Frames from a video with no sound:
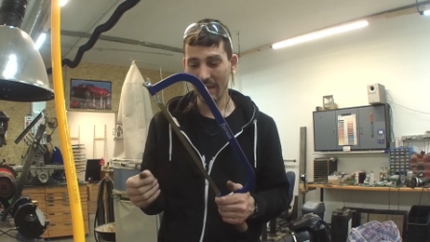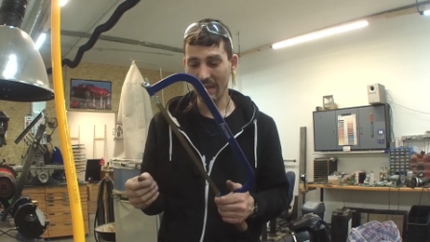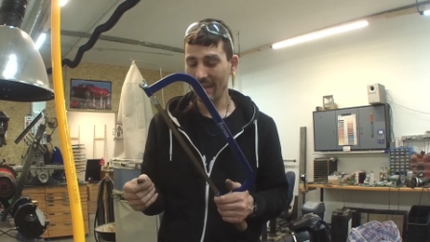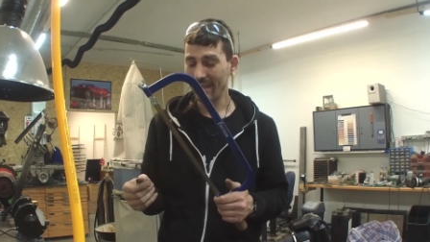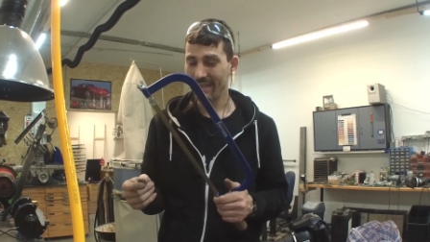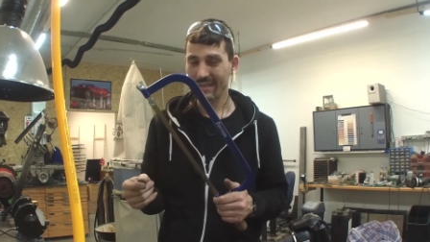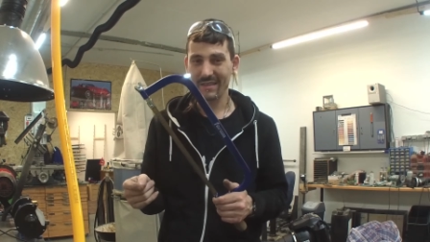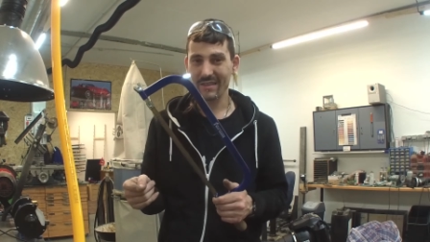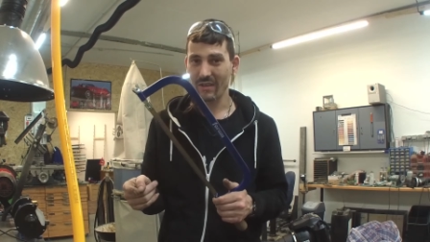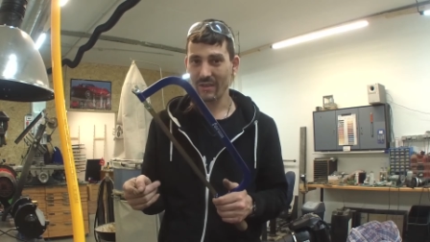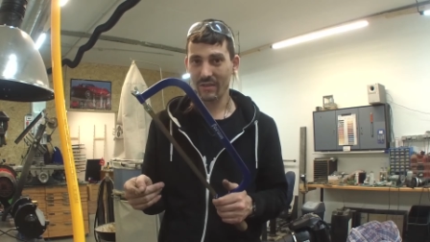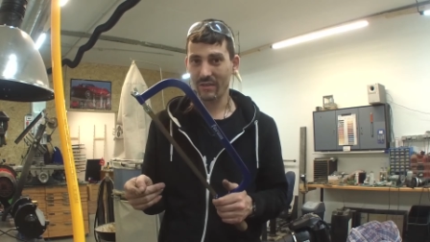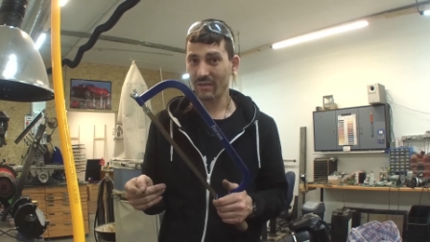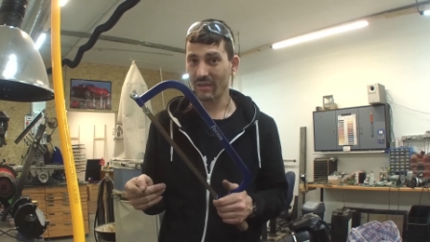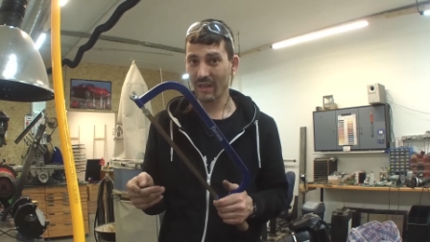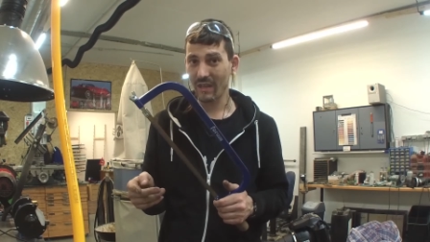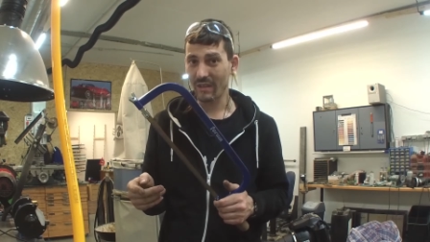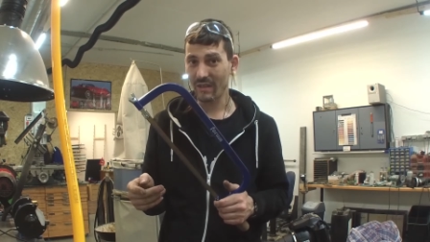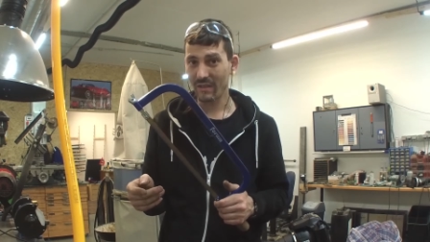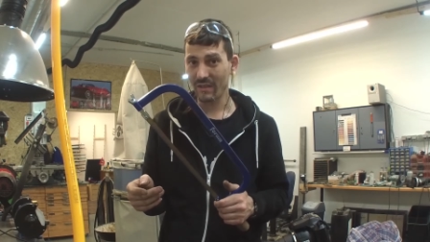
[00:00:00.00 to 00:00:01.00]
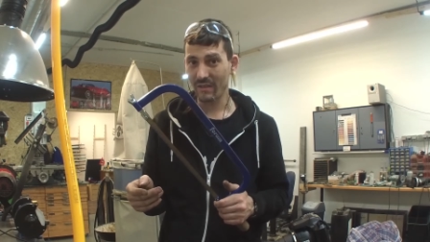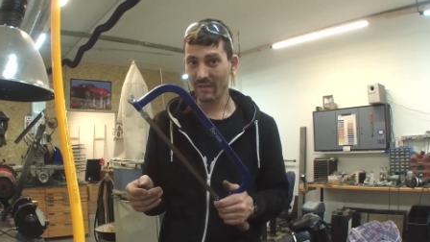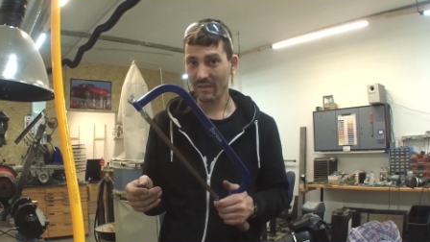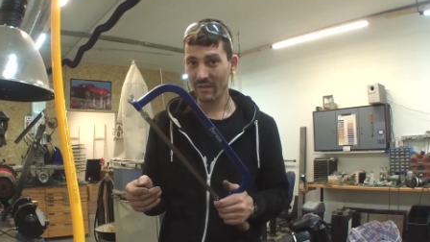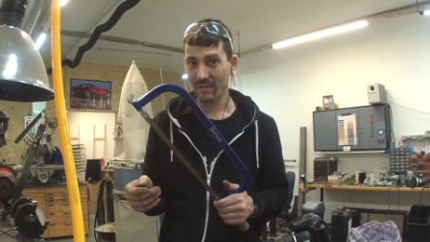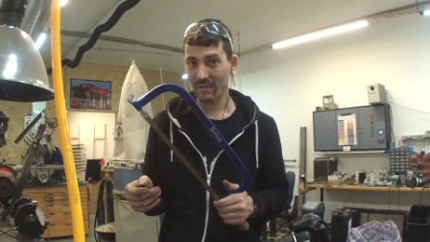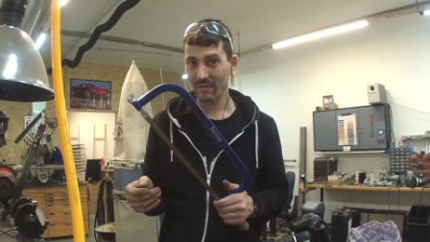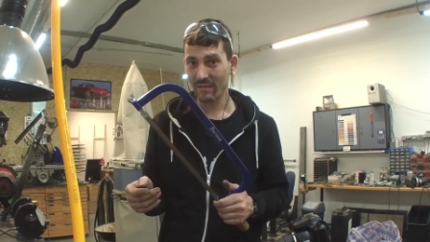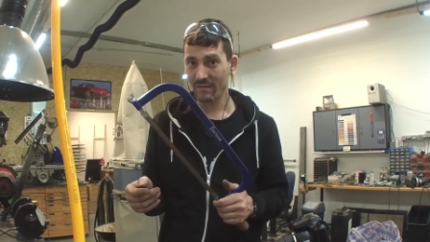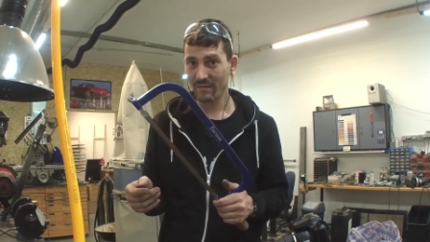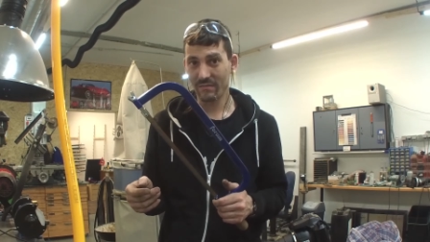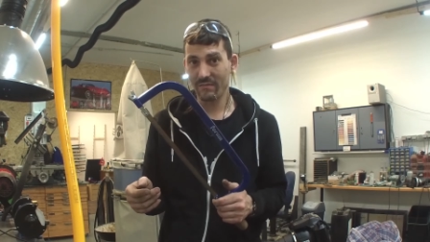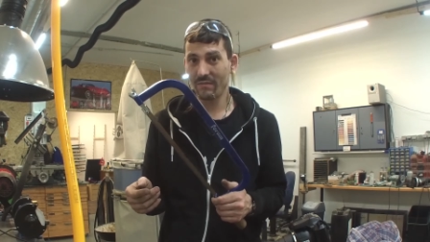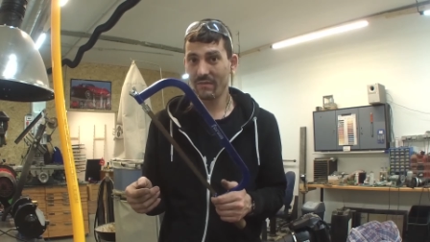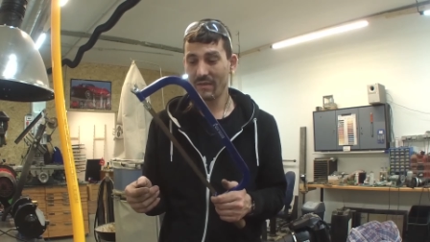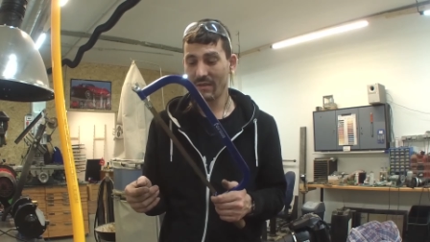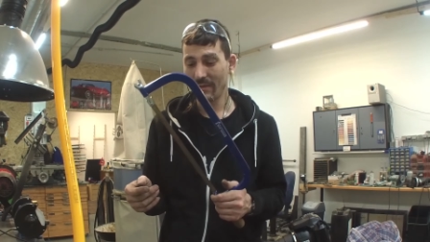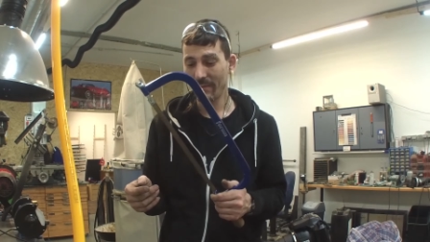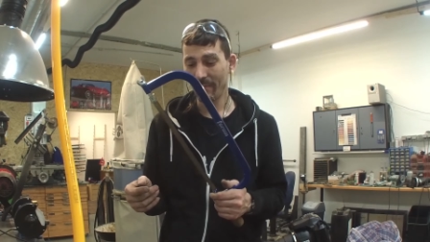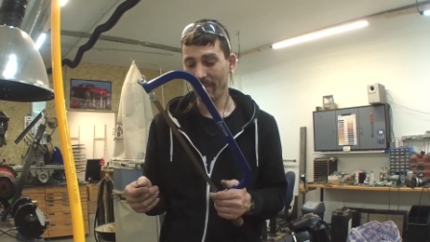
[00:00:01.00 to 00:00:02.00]
it's not a good idea.
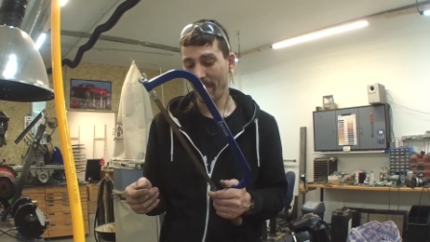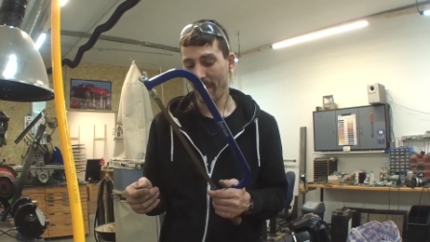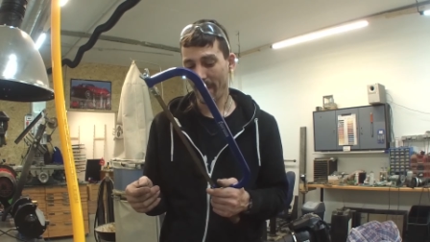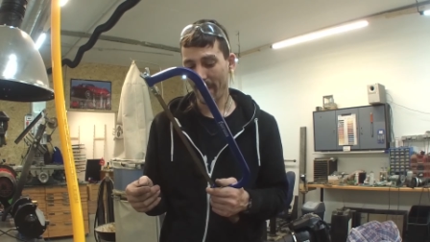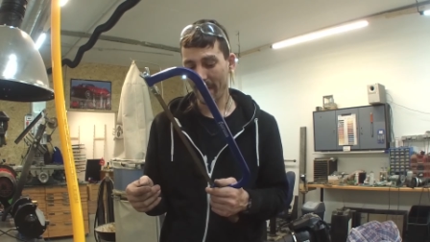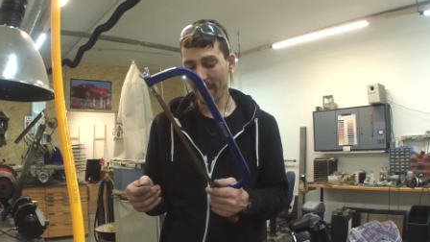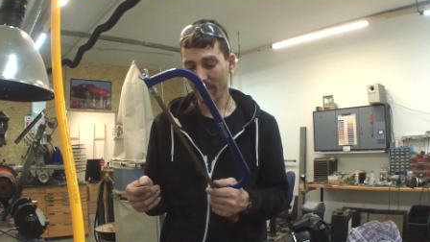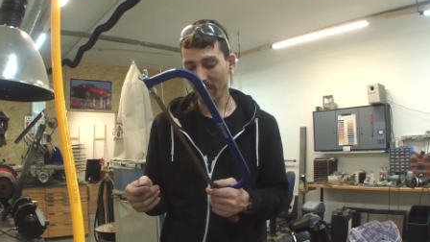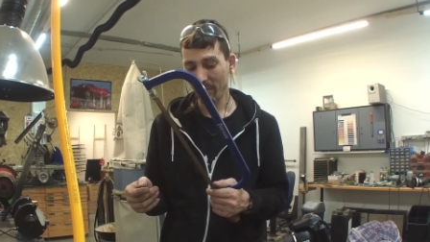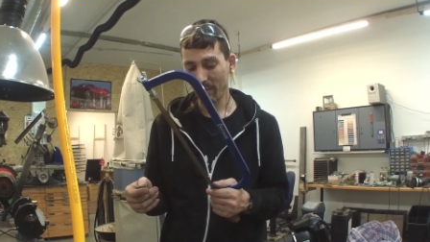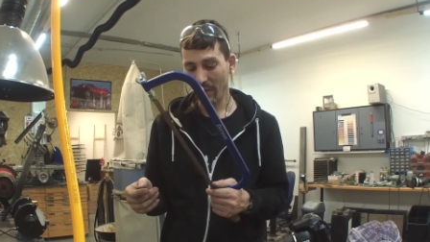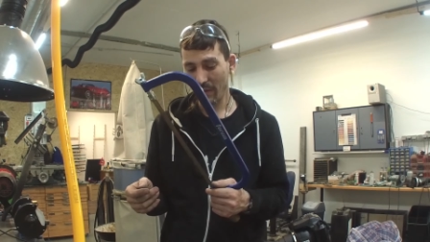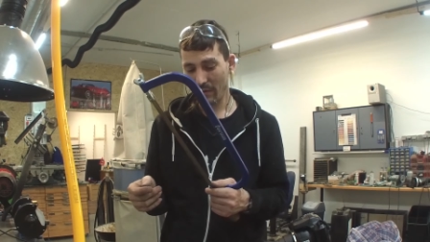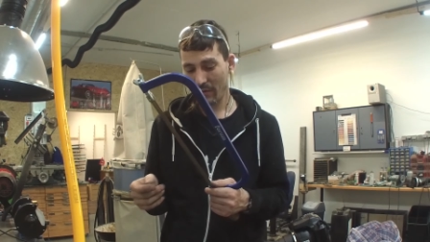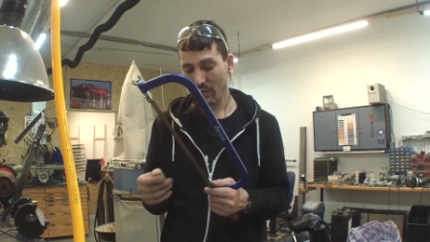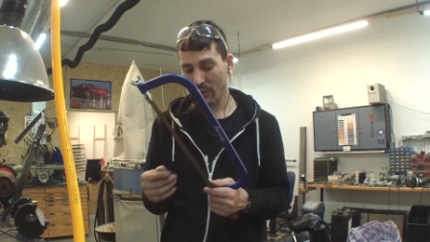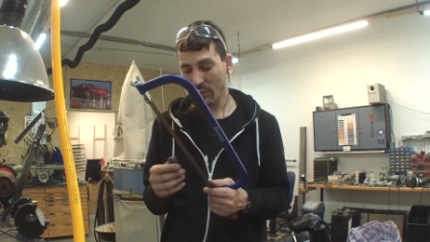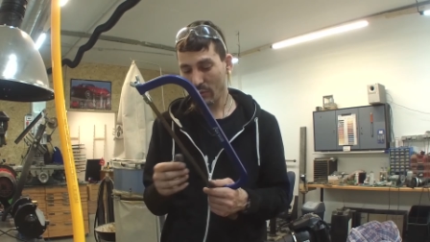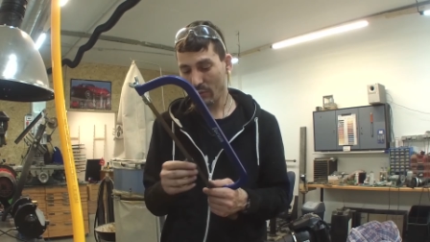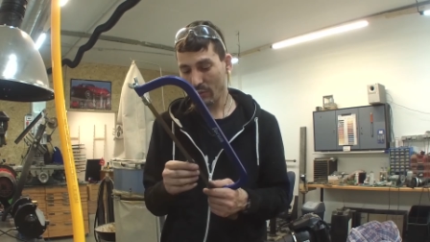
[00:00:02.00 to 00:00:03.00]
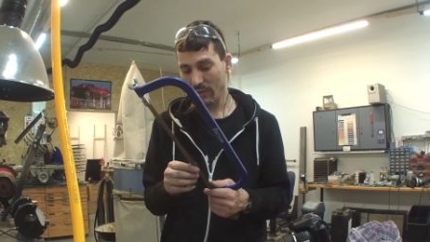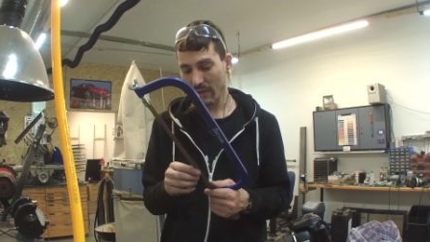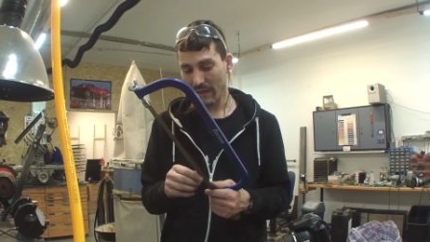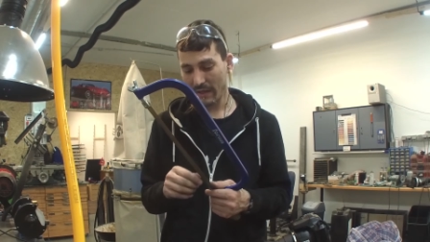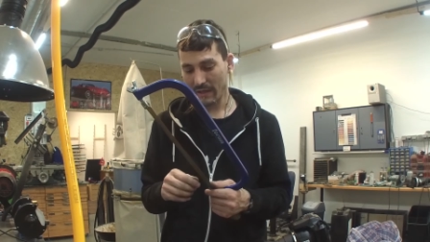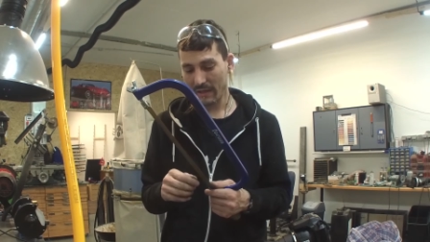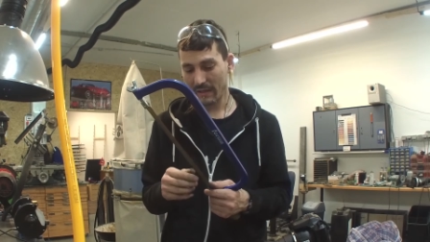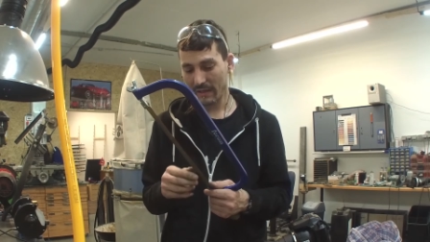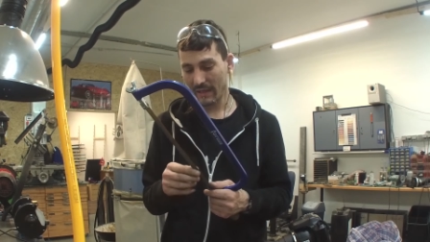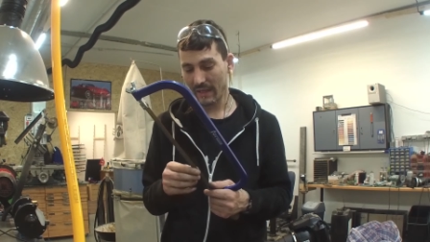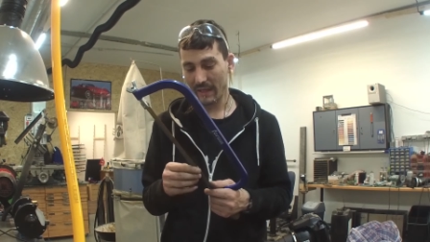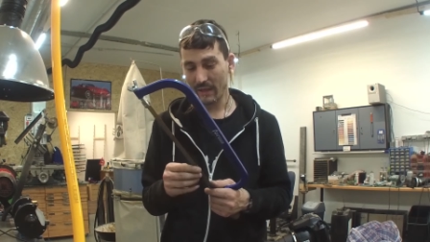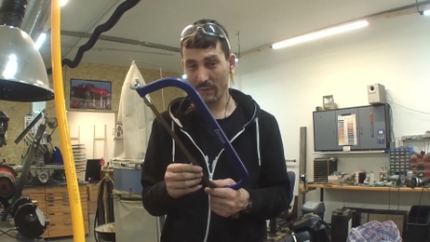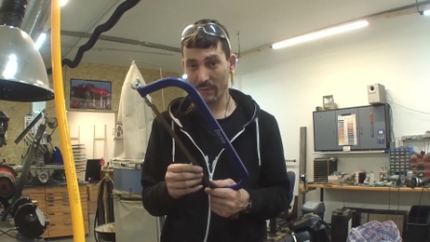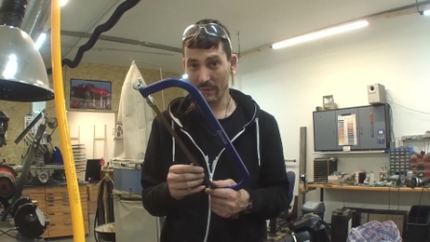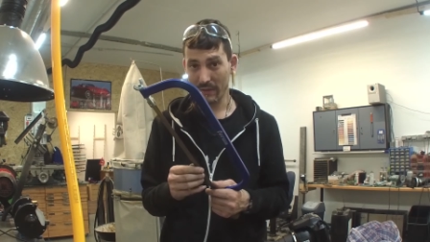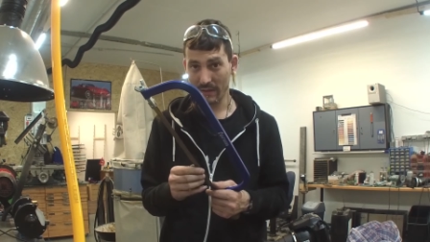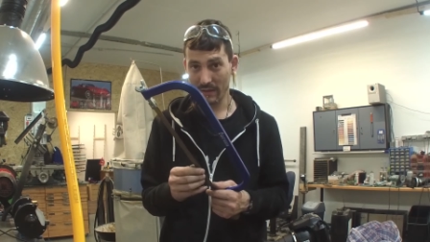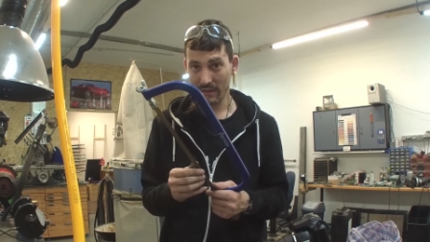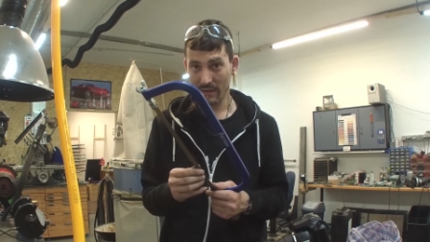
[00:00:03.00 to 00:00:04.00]
Even with cooling
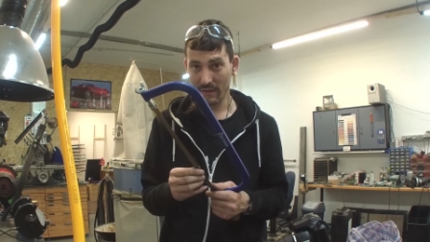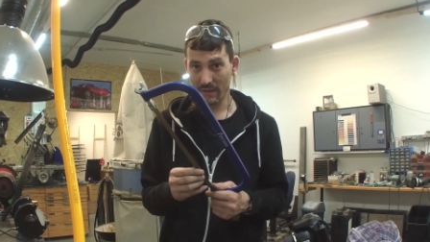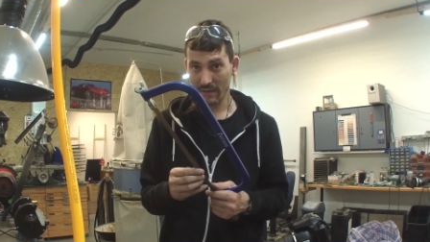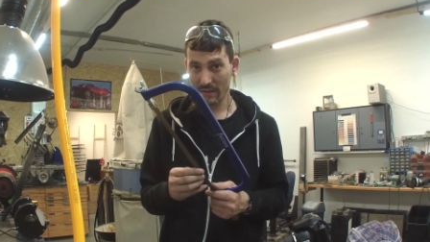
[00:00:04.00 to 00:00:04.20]
liquid,